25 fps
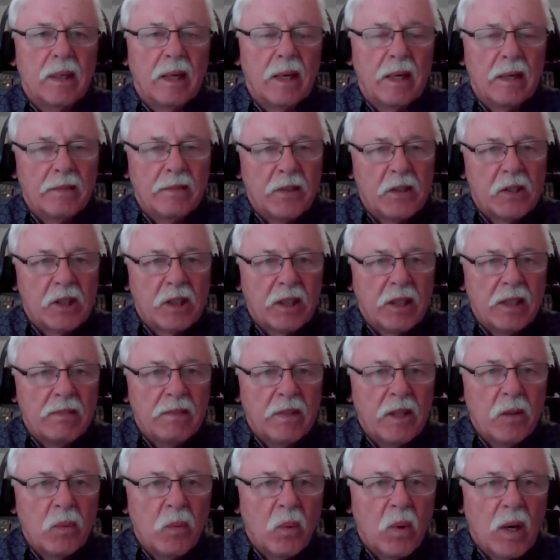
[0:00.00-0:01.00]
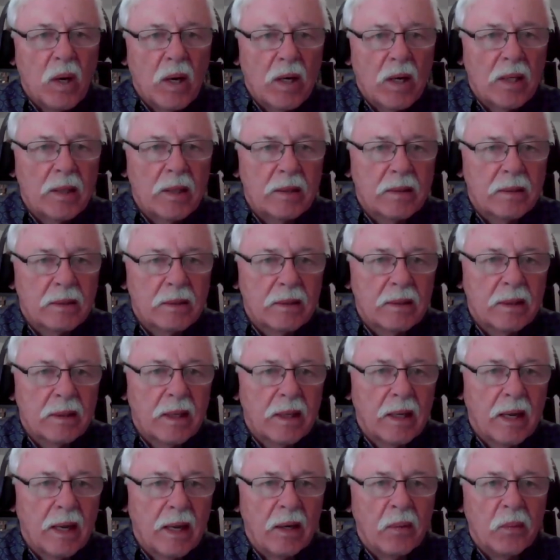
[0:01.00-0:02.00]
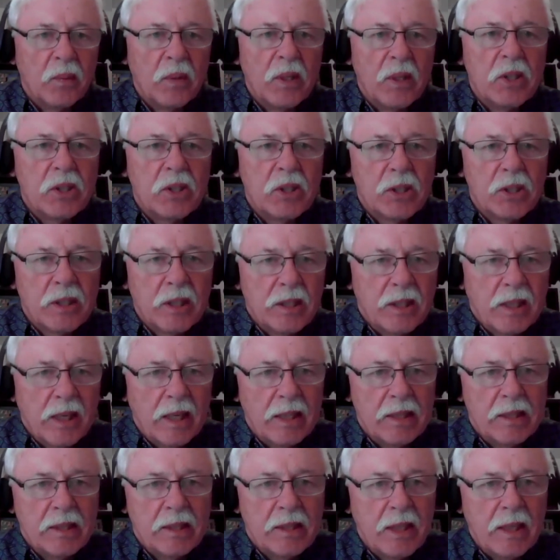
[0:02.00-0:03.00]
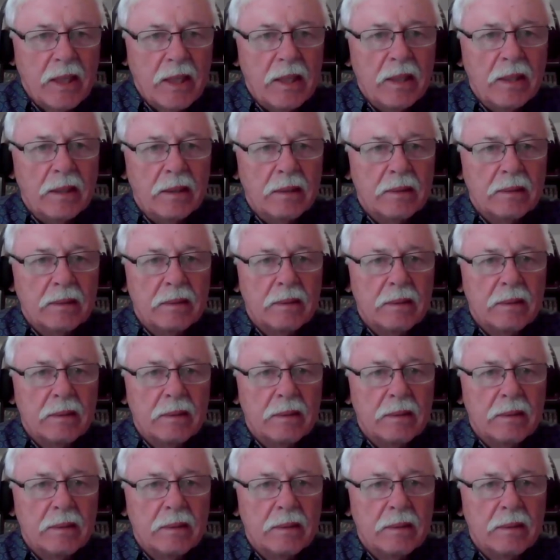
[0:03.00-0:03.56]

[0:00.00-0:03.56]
And if it's living water and it reaches the Dead Sea,